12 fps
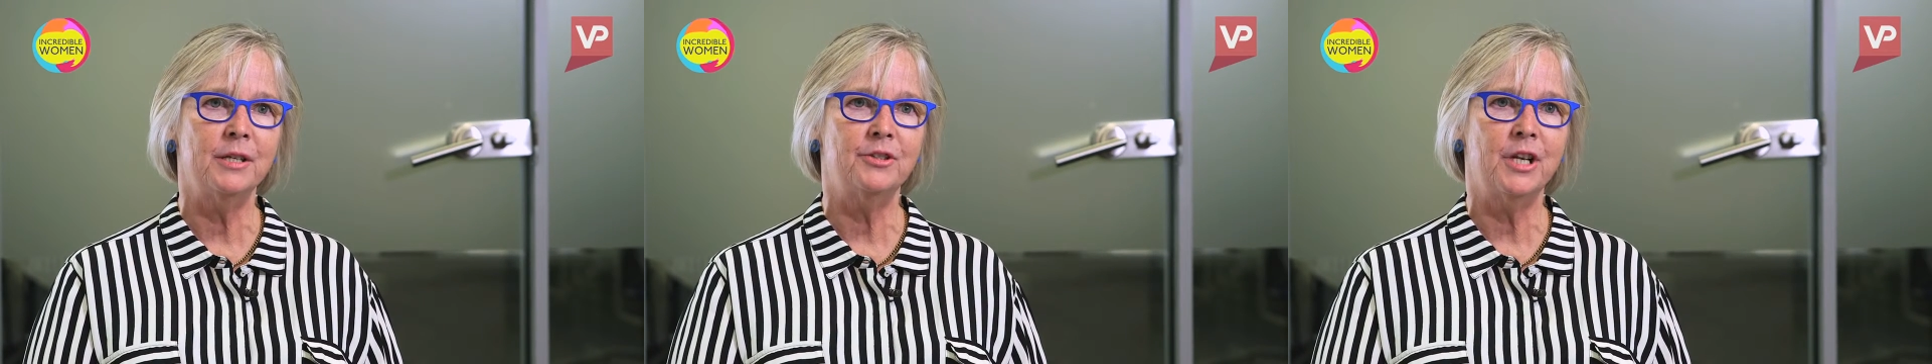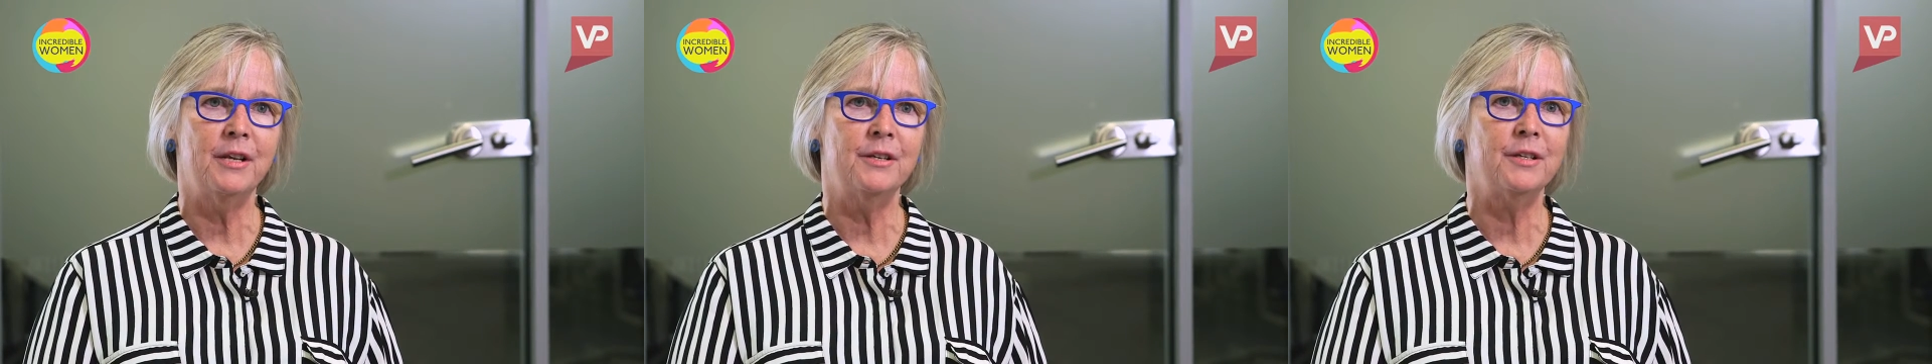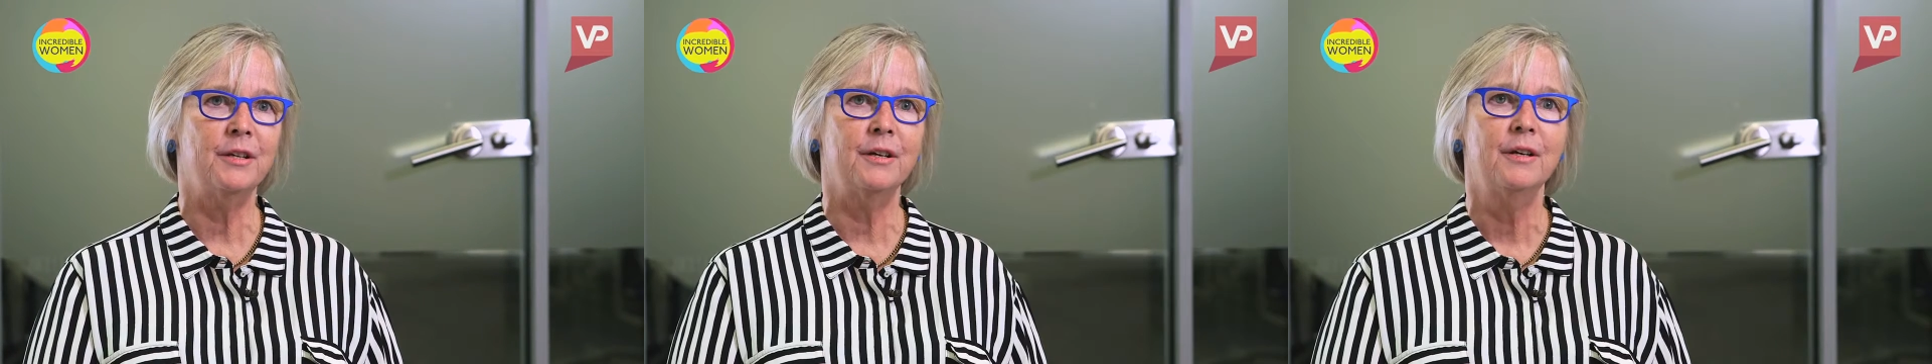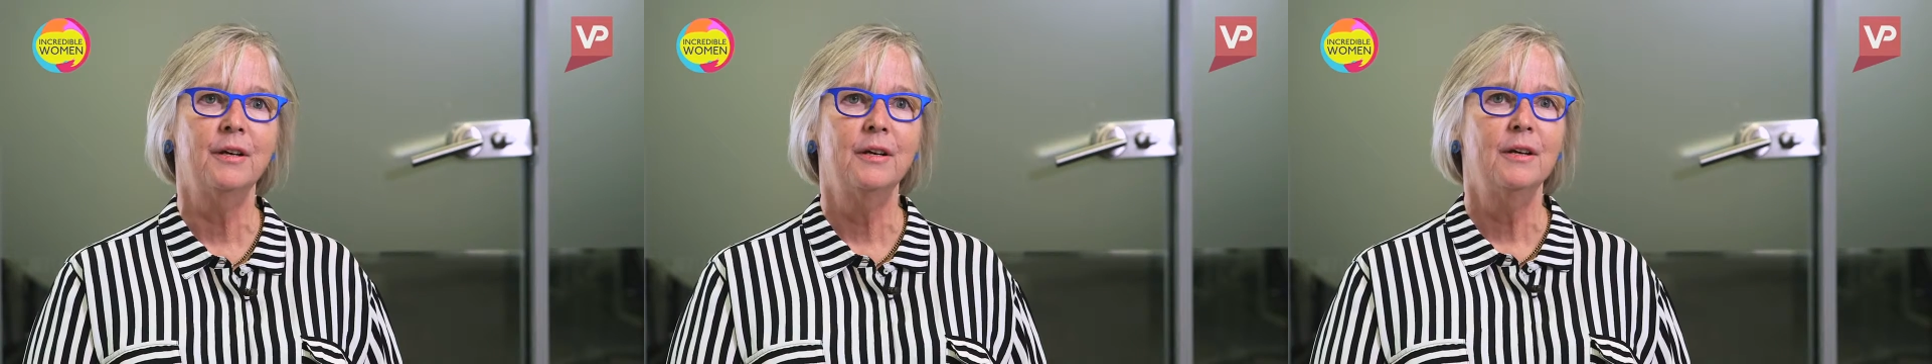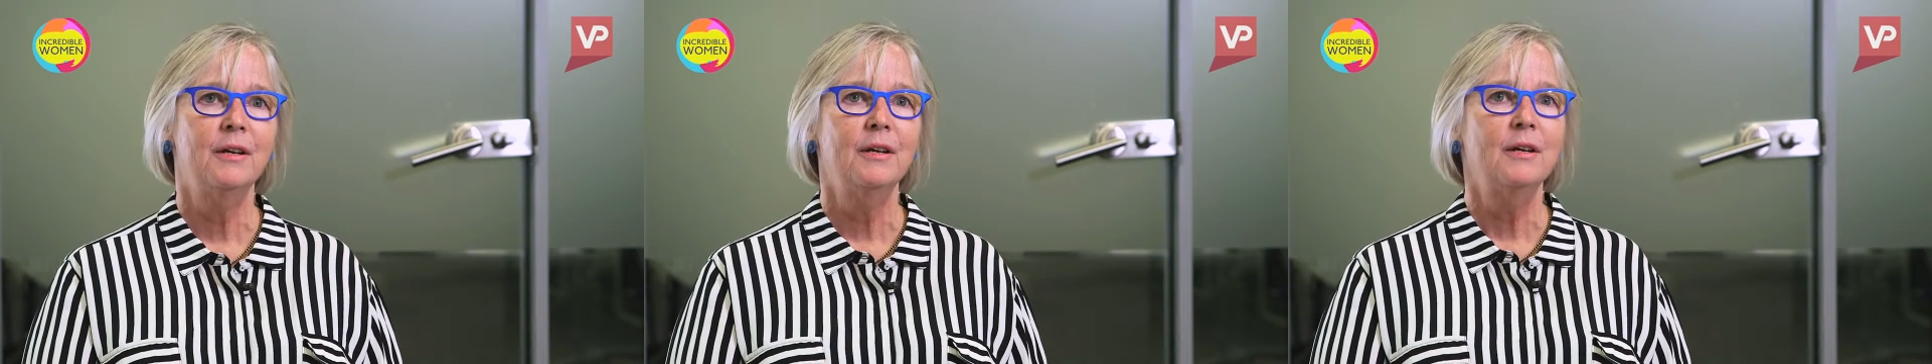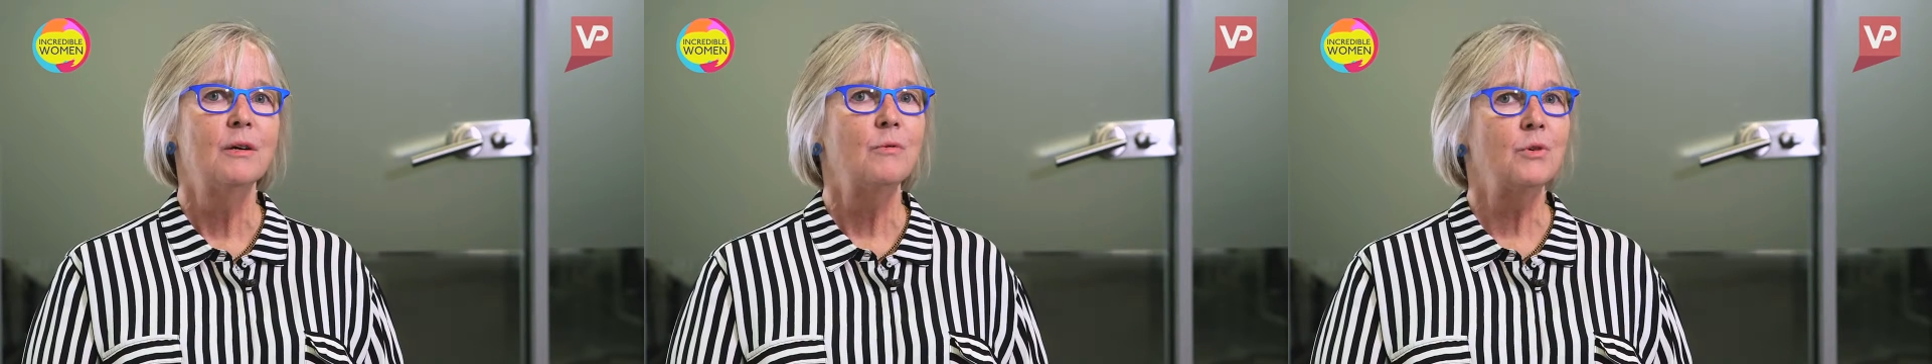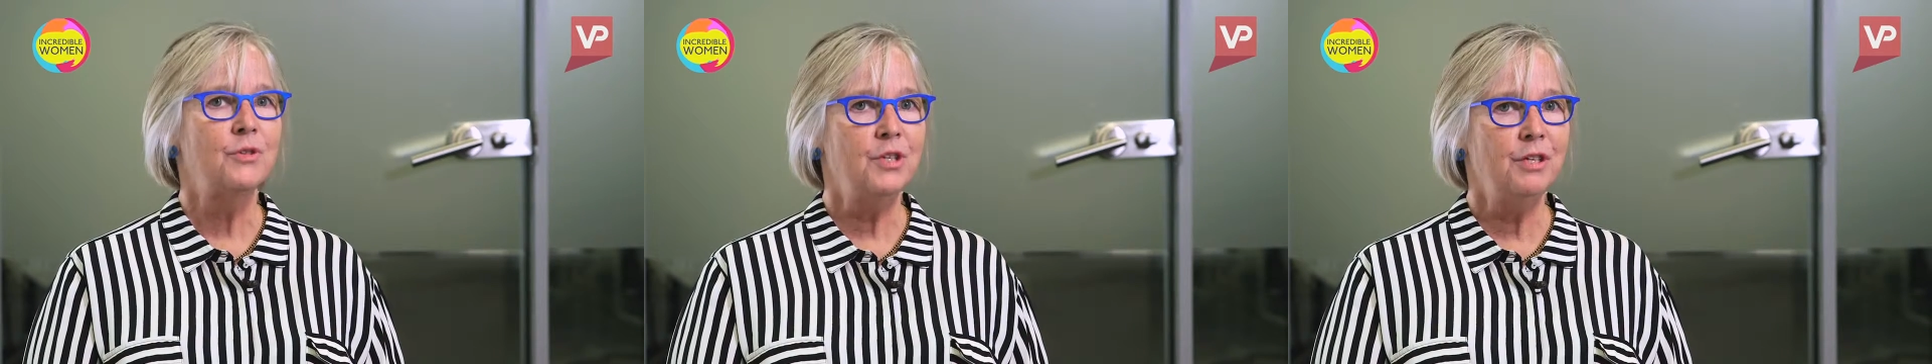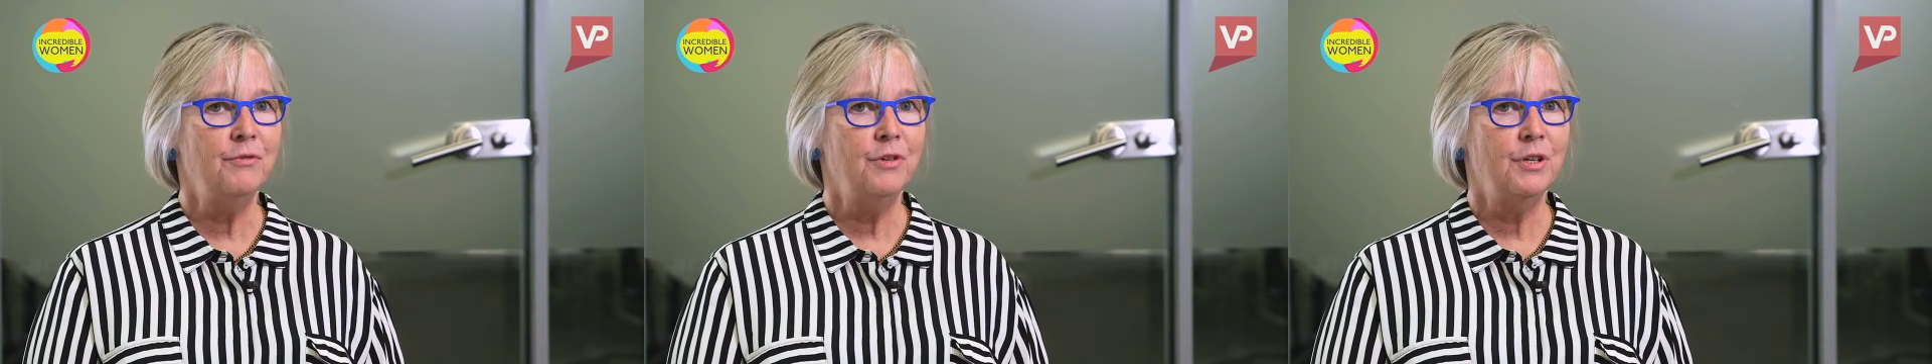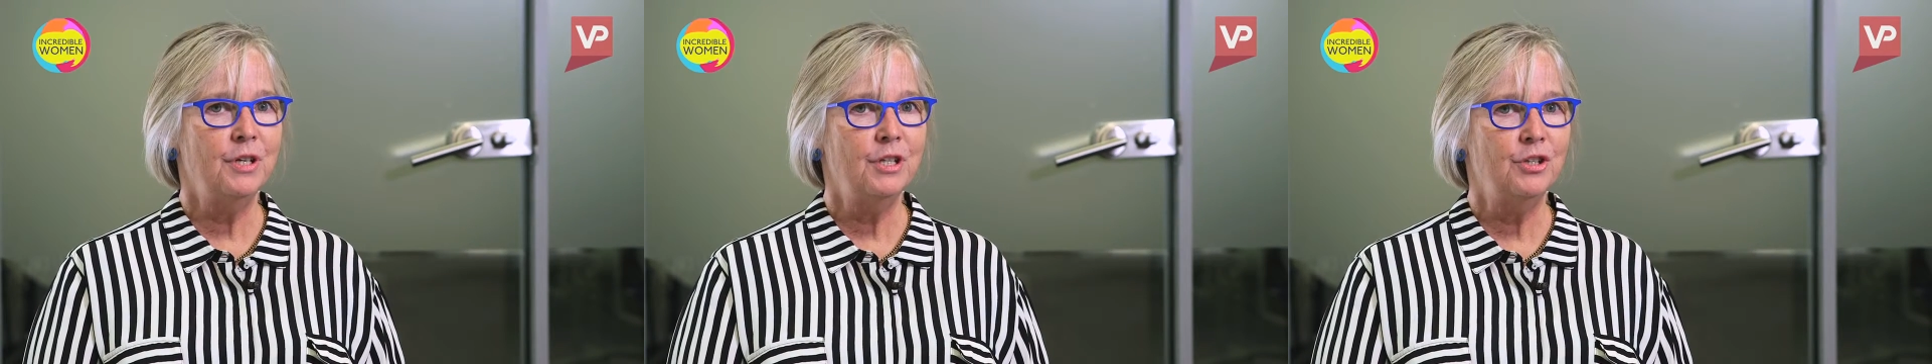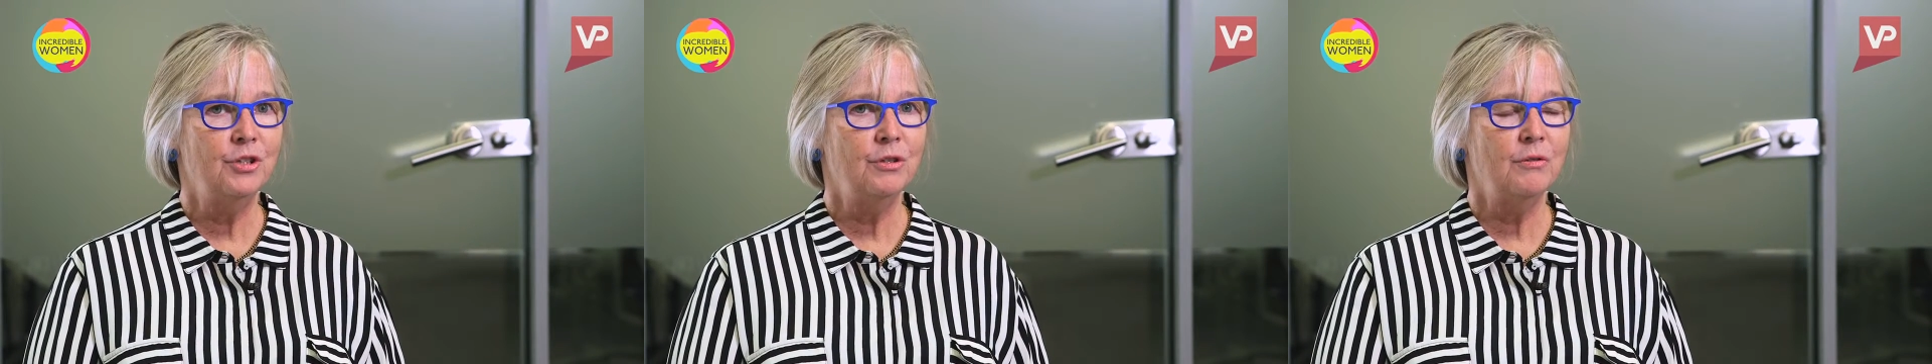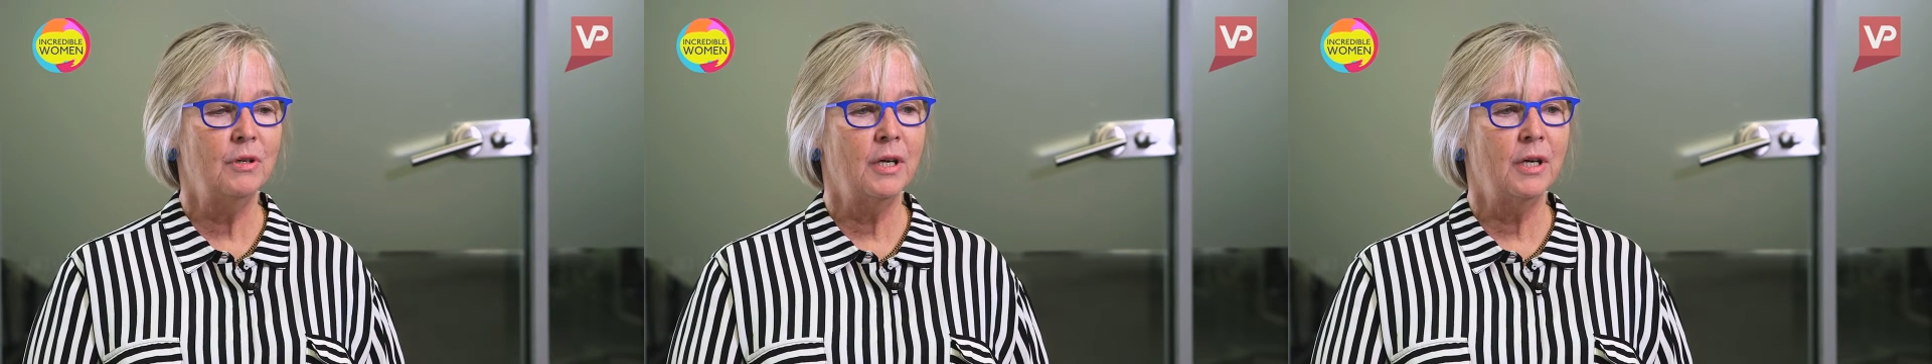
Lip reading: gender was even an issue.